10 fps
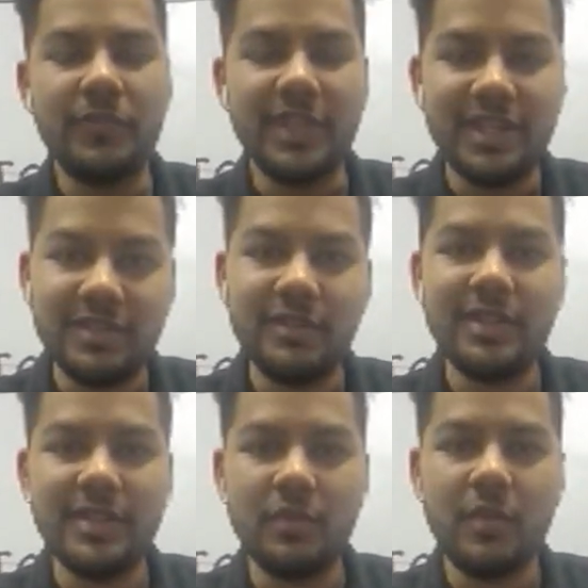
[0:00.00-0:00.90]
that's the
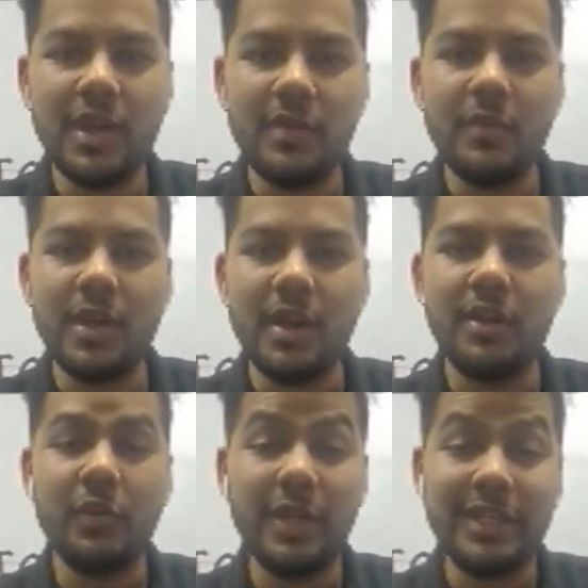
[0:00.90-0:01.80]
reason why we are
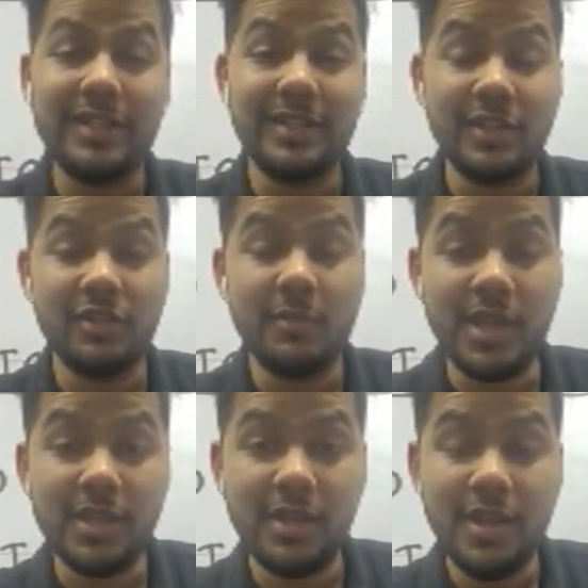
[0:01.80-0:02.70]
quick in decision
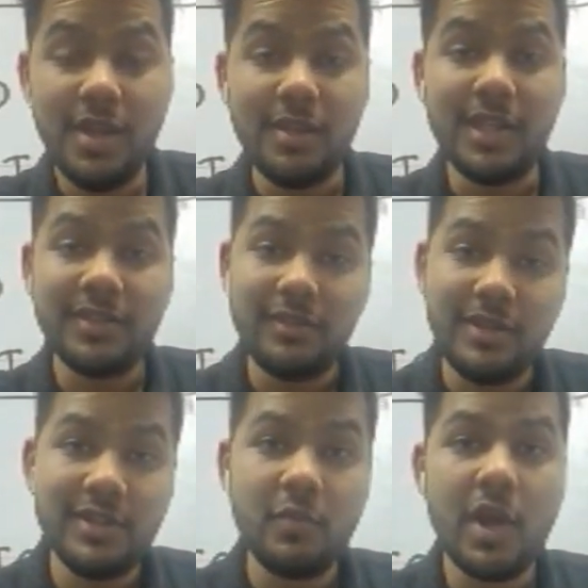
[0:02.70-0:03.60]
making. That's the
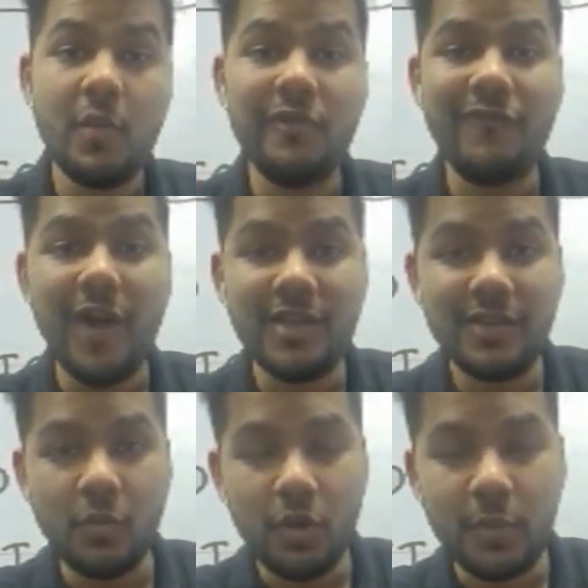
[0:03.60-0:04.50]
reason why we're fast
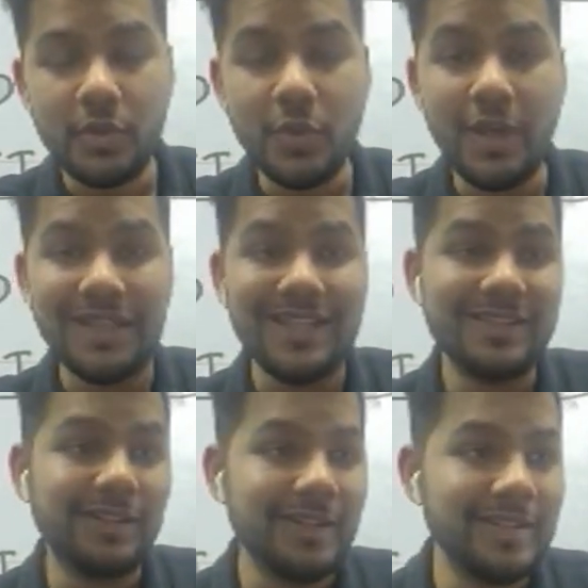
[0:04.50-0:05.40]
in what we do. And that's
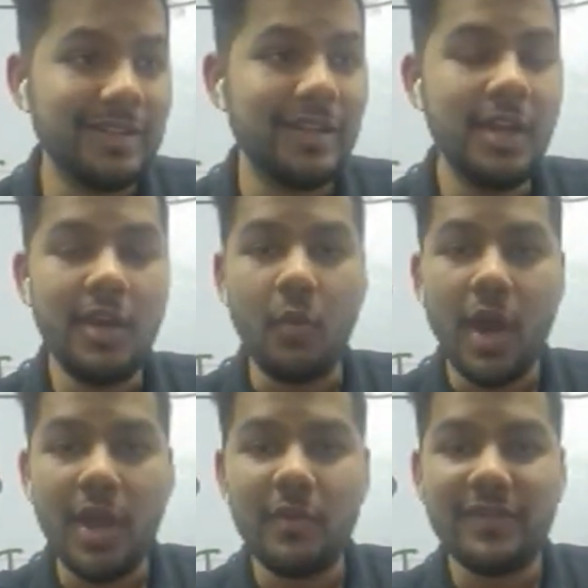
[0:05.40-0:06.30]
the reason
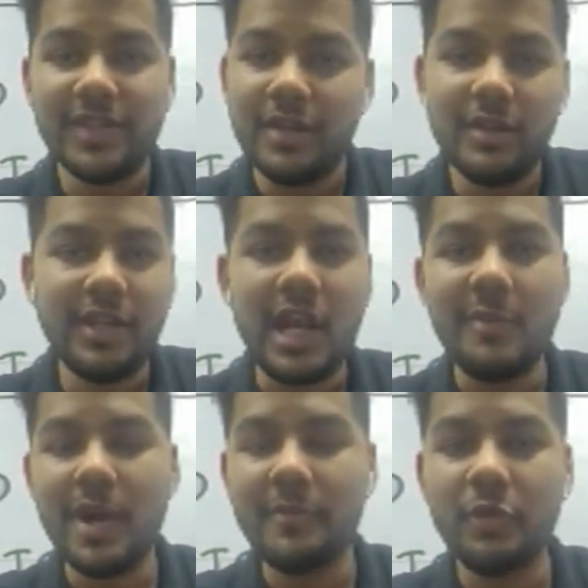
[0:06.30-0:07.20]
why we have suddenly
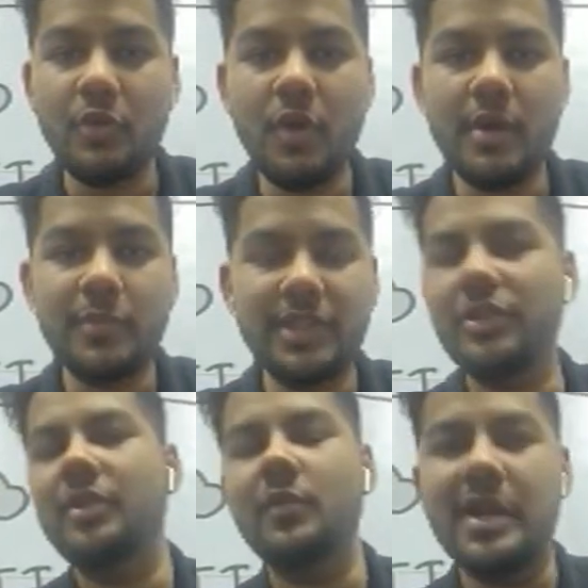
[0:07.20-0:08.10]
come up to a
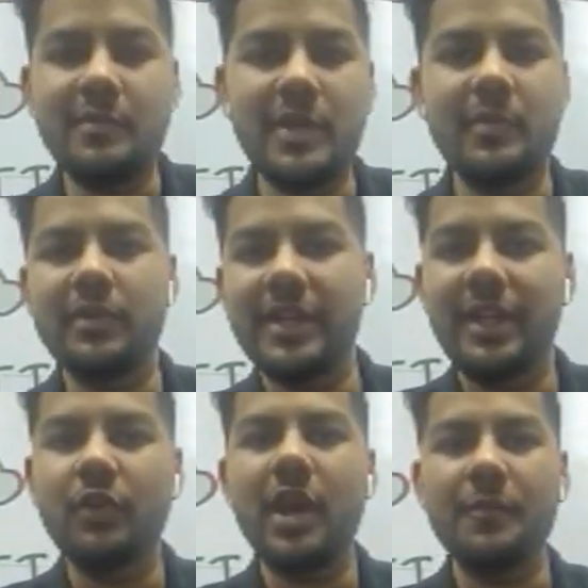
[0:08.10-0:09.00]
position where people really
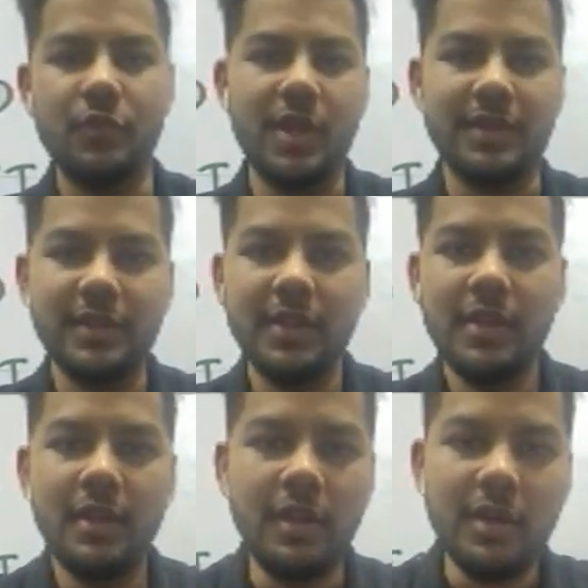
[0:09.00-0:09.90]
look up to us,
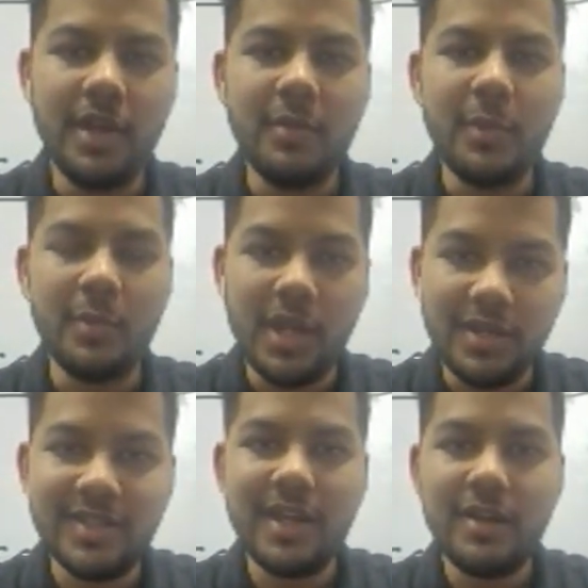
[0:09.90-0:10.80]
and people
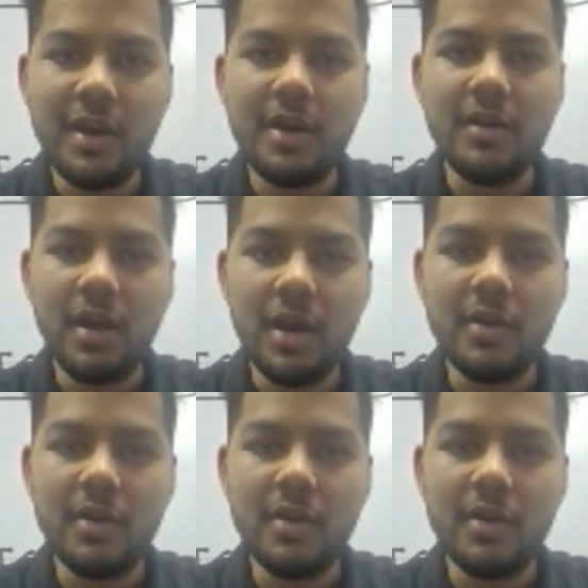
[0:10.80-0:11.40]
understand our